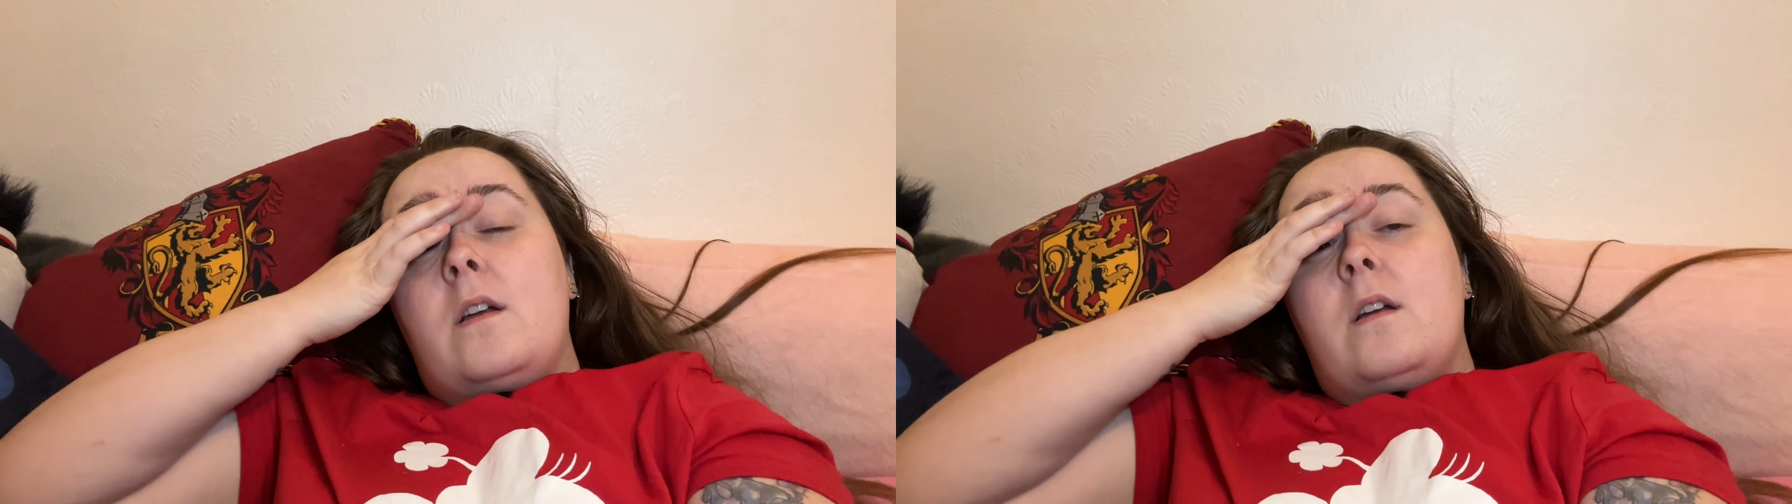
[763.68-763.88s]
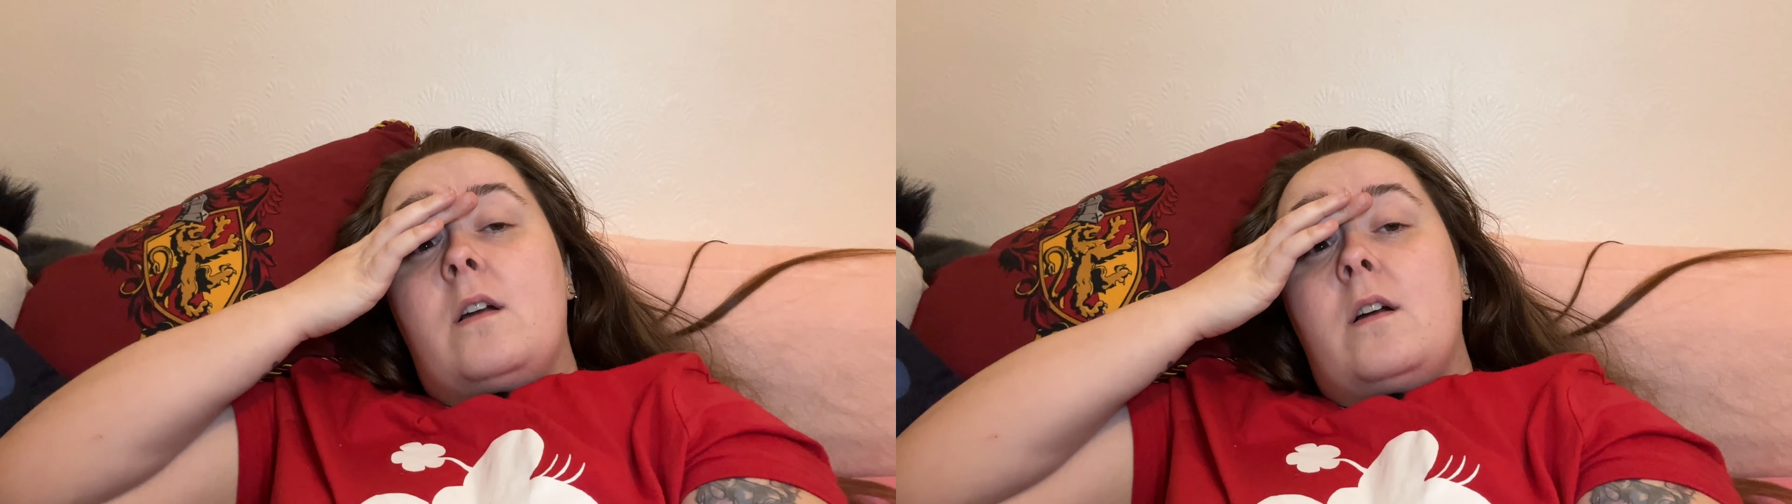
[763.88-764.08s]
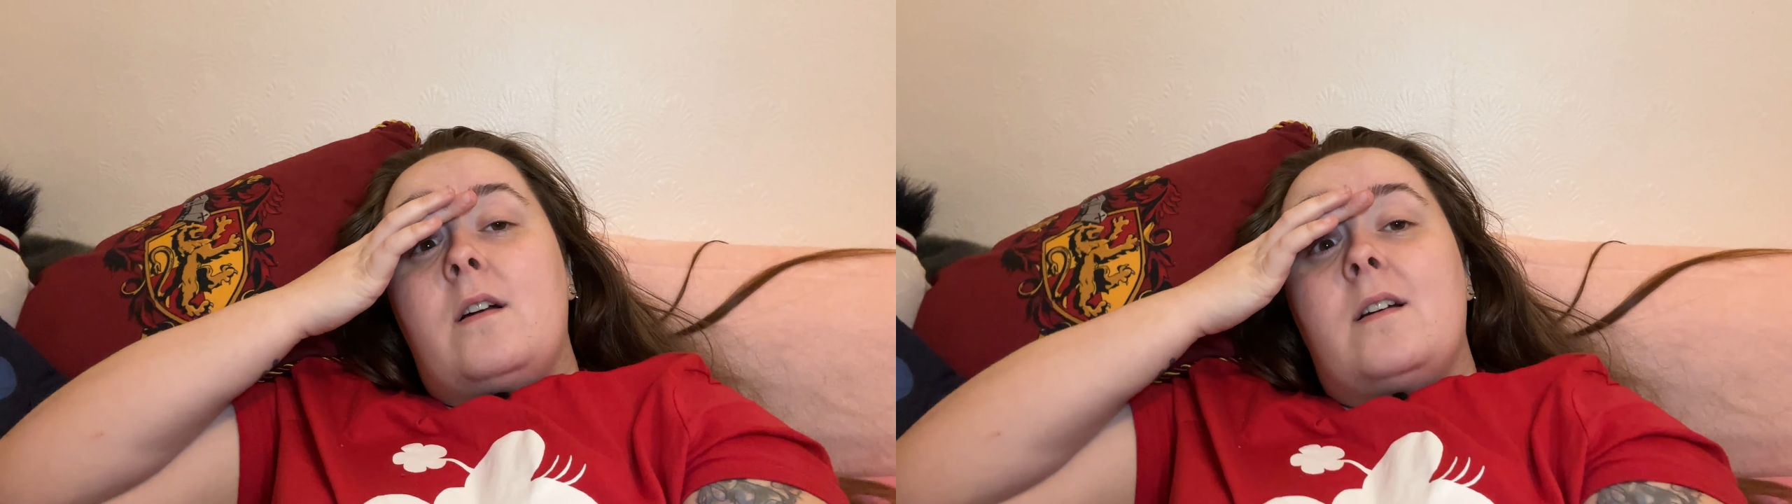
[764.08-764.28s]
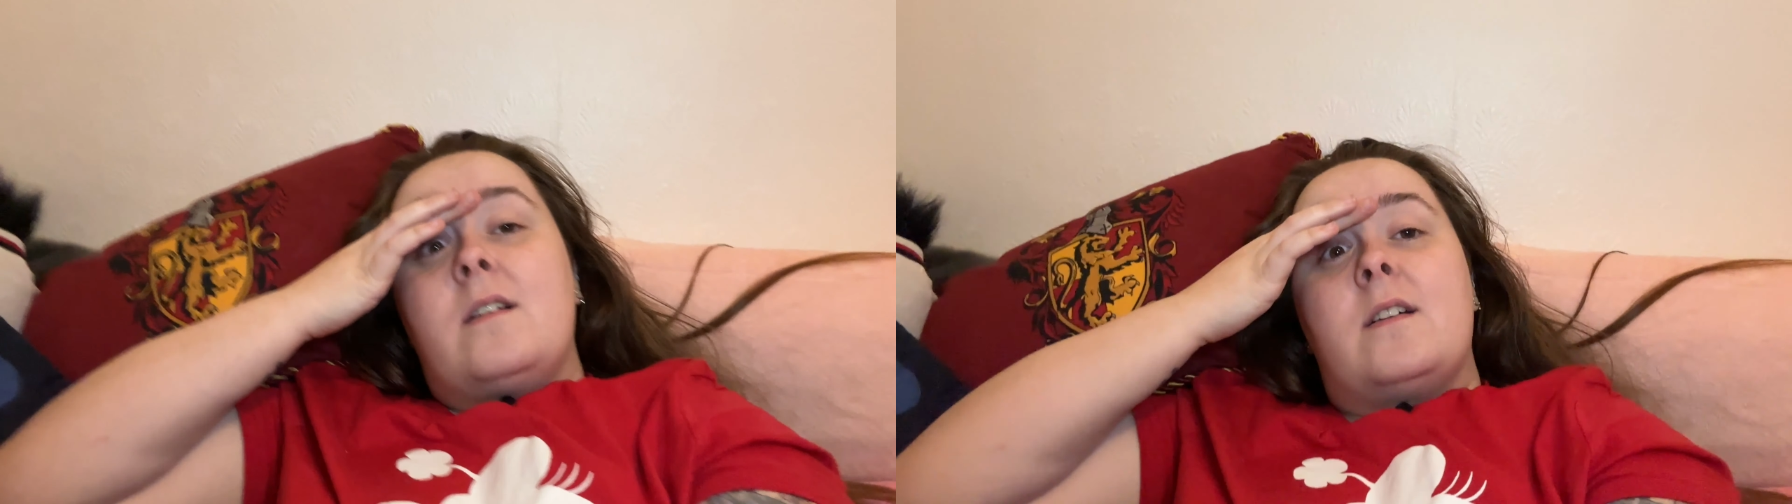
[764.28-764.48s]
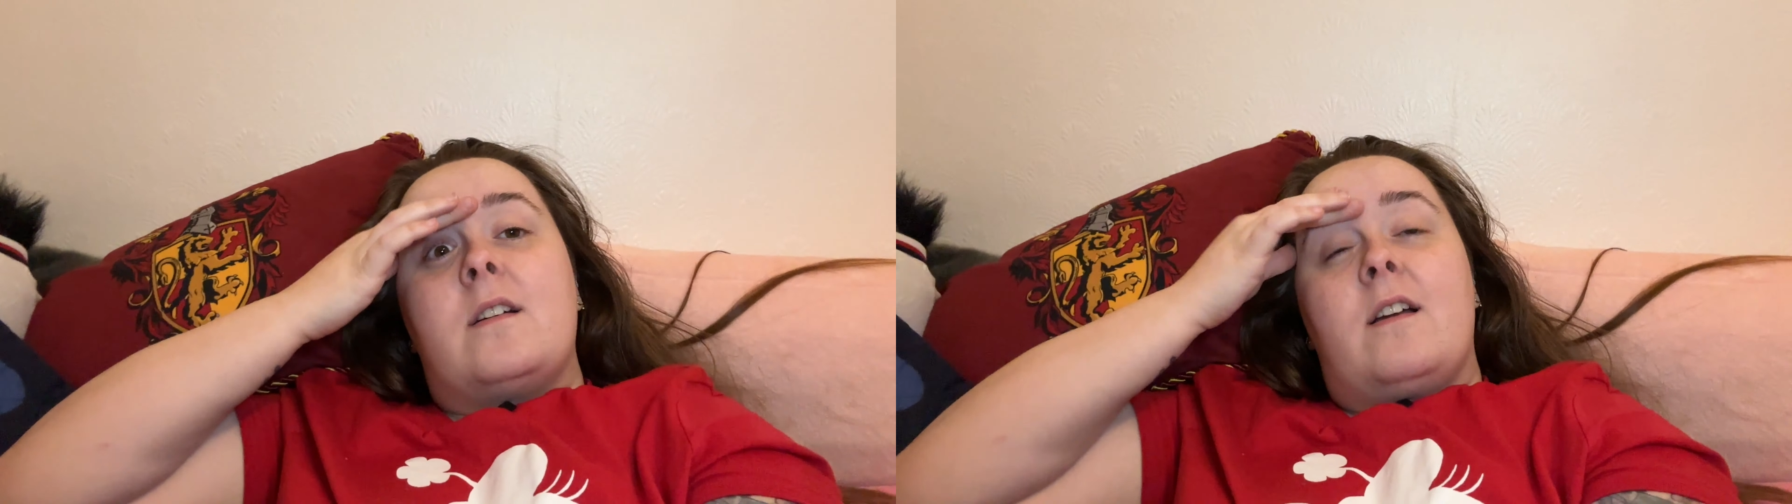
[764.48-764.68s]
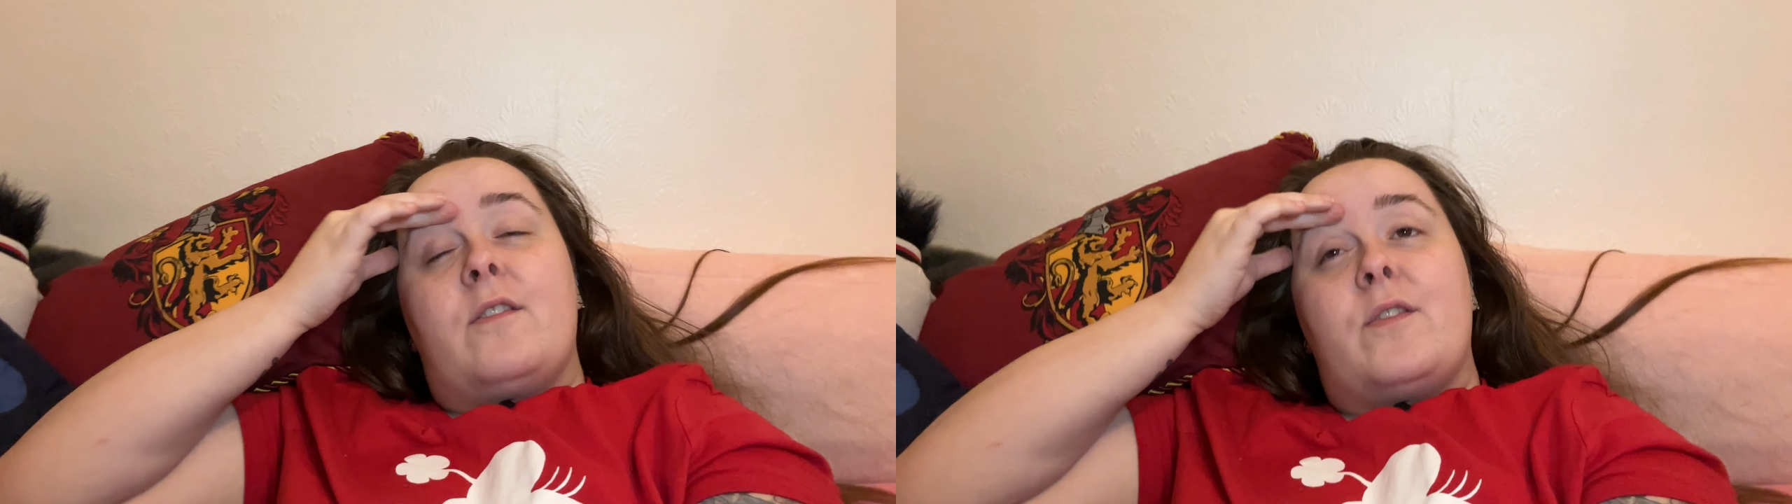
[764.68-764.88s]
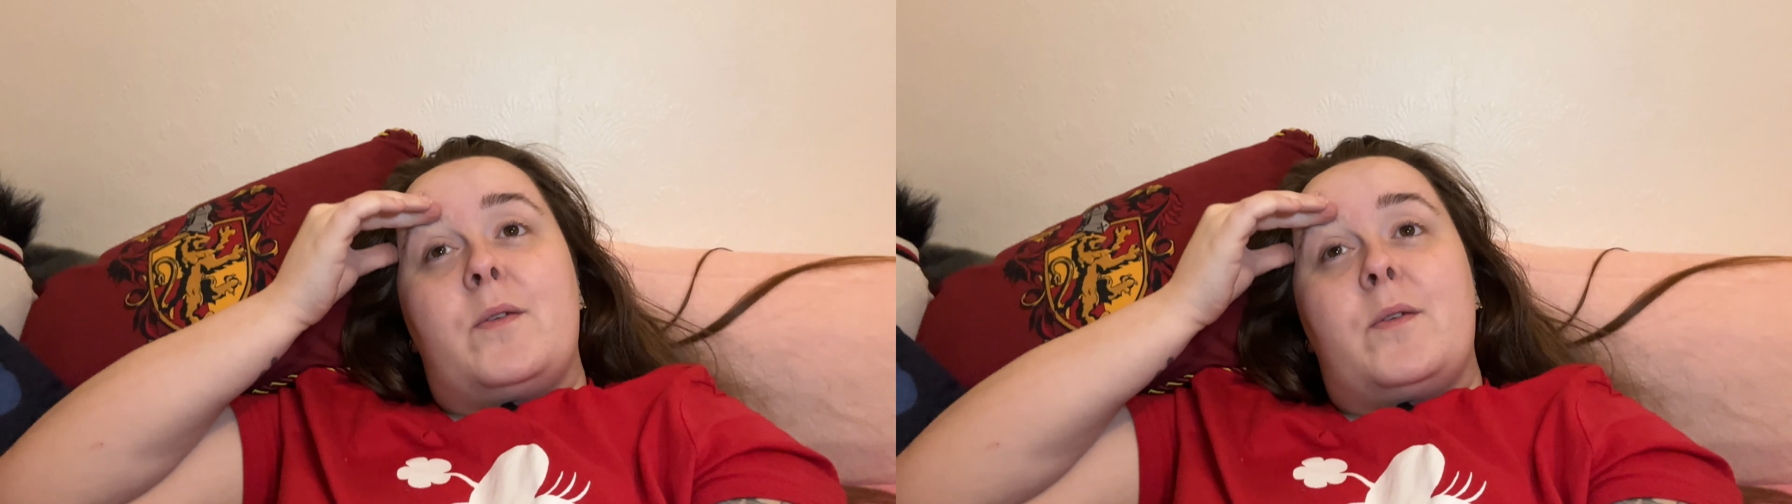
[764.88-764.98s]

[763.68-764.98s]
kind of